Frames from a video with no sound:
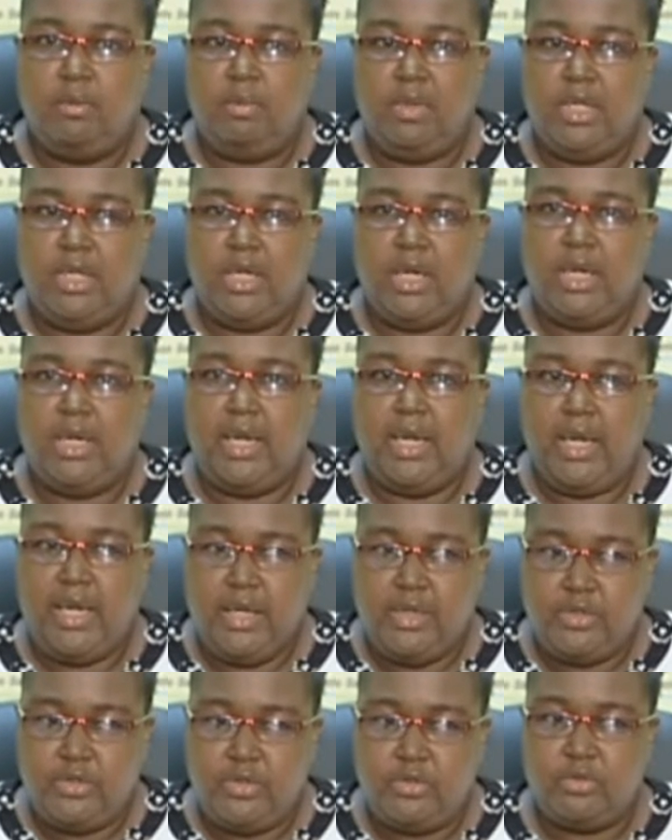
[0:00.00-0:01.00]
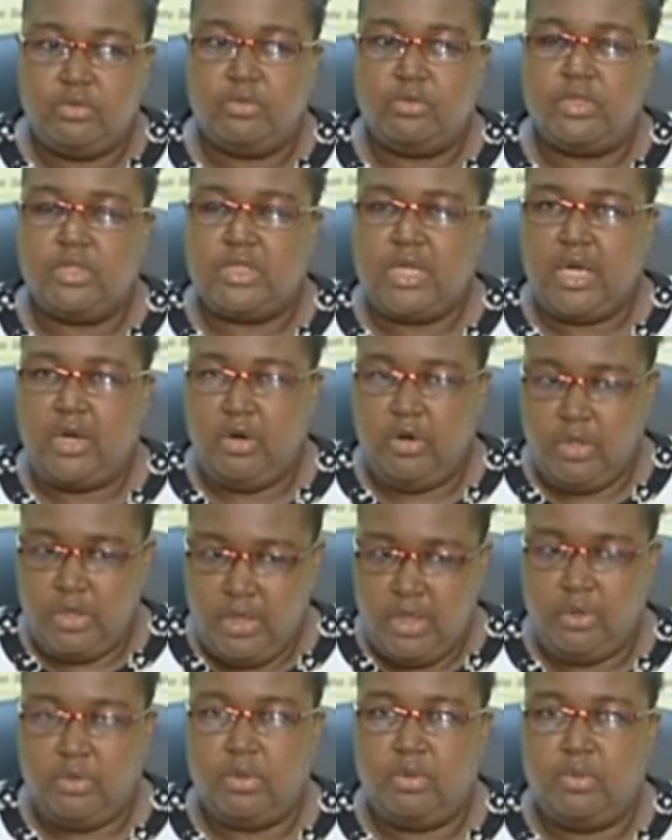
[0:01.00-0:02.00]
being aligned to
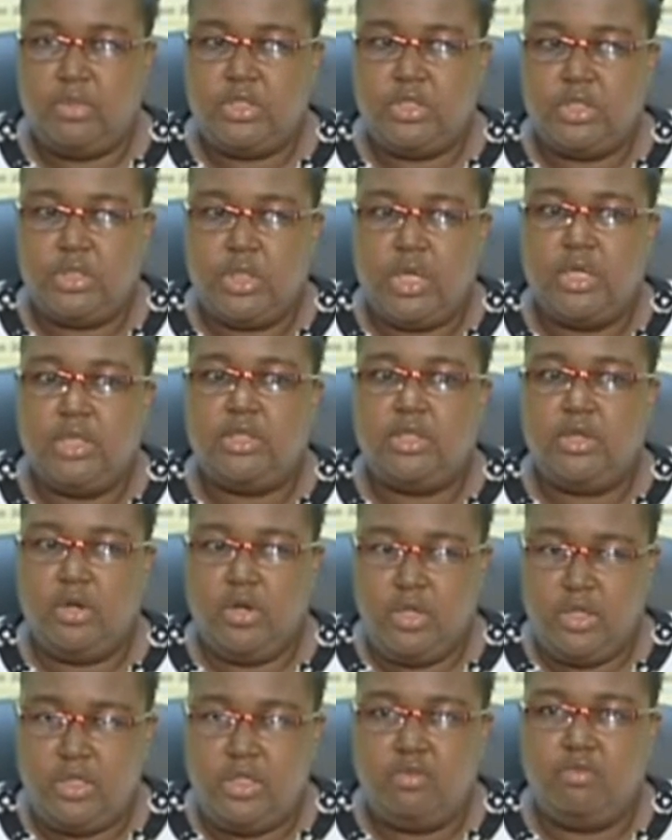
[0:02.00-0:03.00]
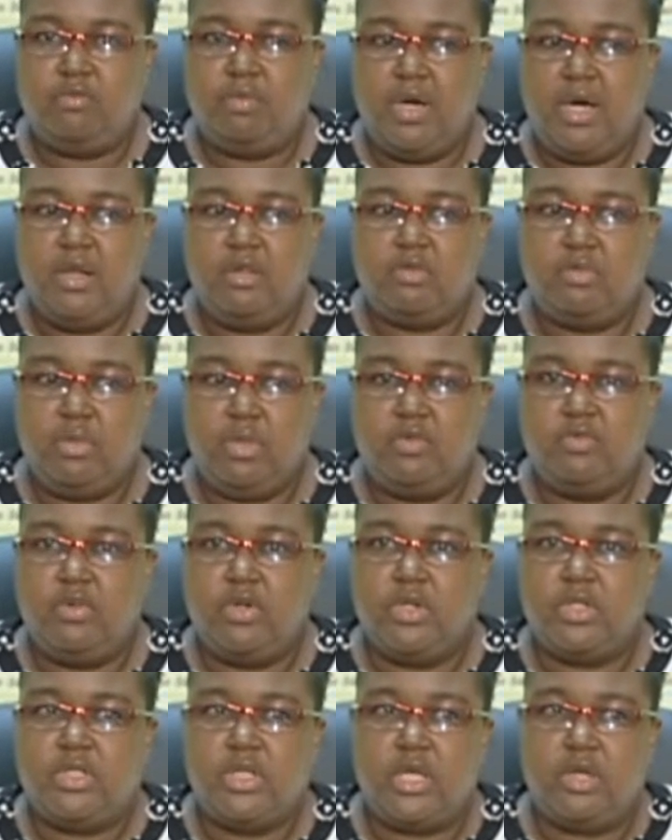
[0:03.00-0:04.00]
secondary, which is the alternative pathway
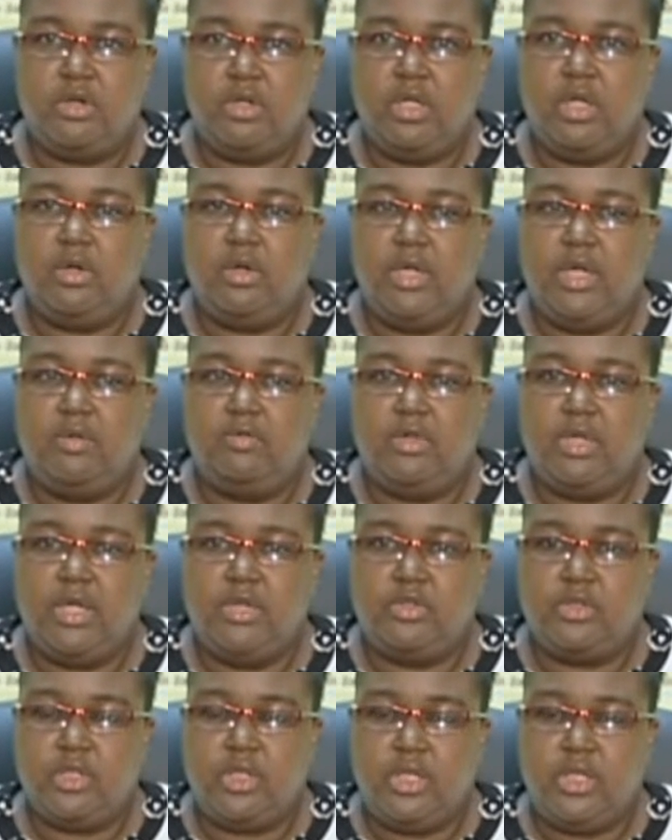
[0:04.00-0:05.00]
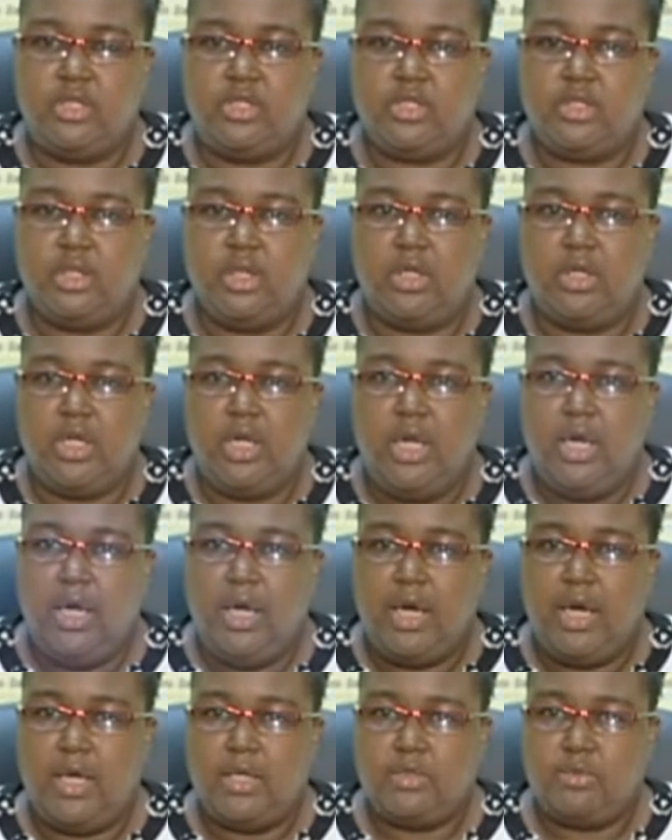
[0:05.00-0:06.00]
for secondary level education,
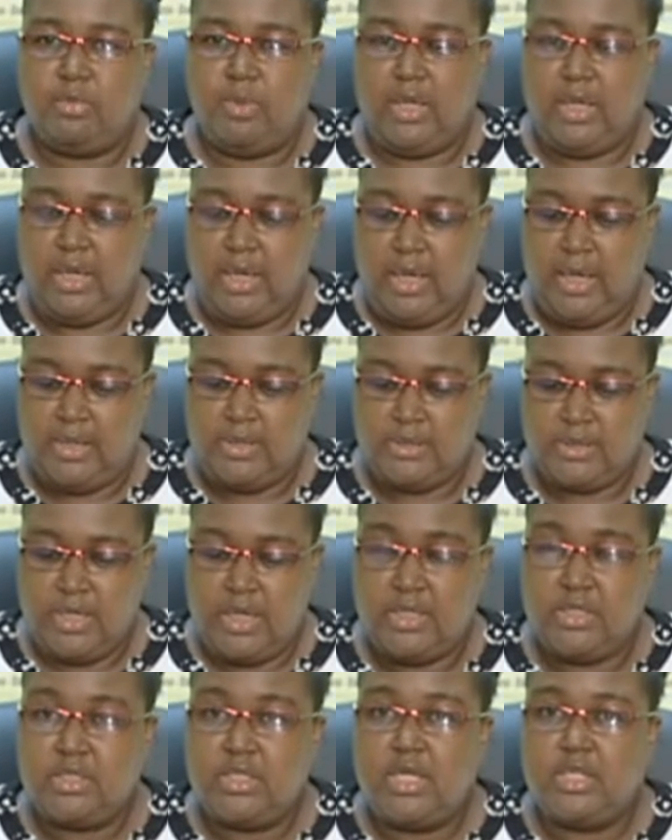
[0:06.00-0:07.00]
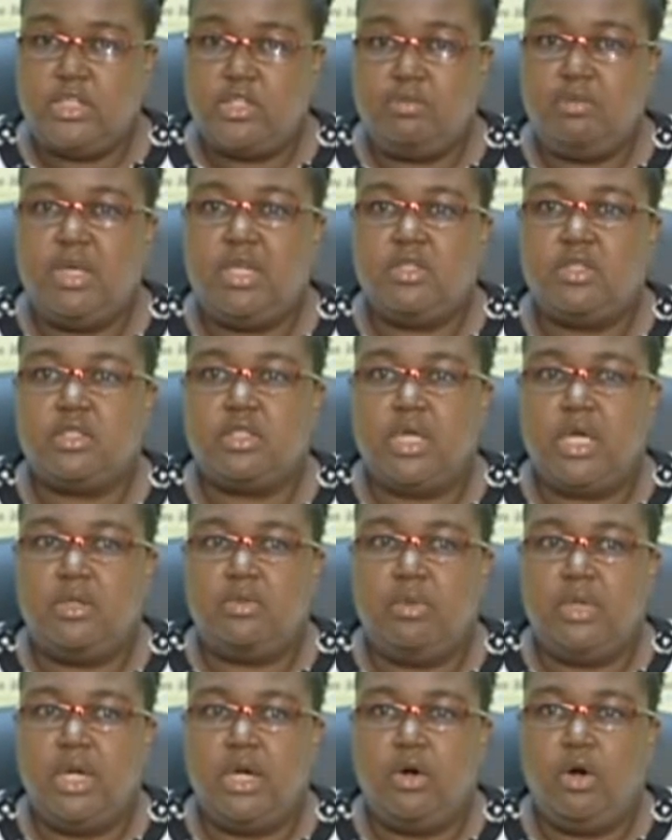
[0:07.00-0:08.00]
as well as the assessments
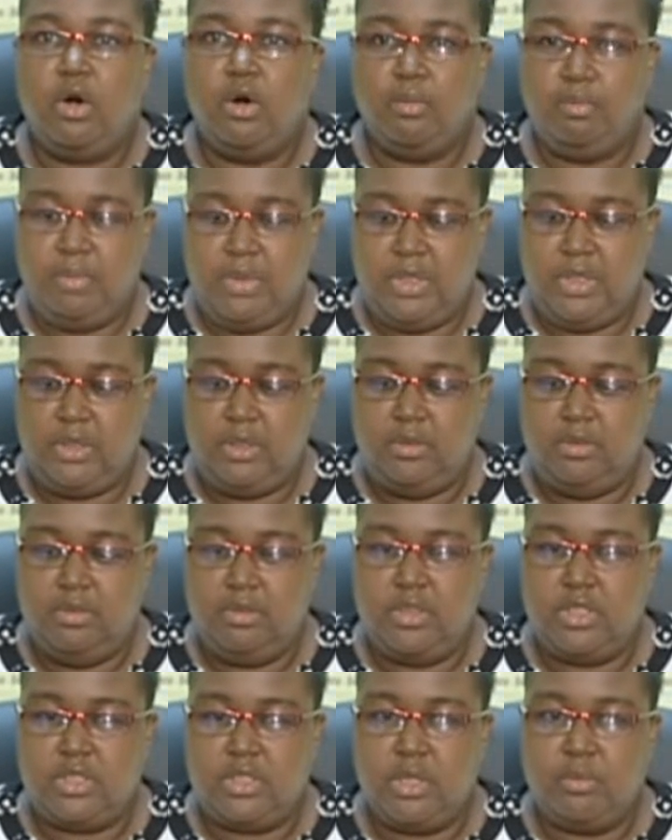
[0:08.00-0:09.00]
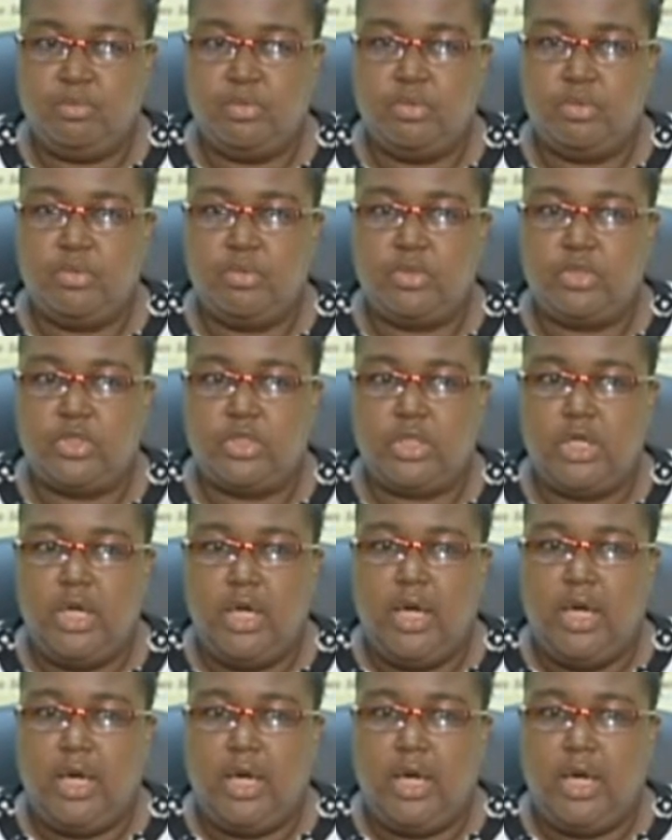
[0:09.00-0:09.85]
that will accompany this approach.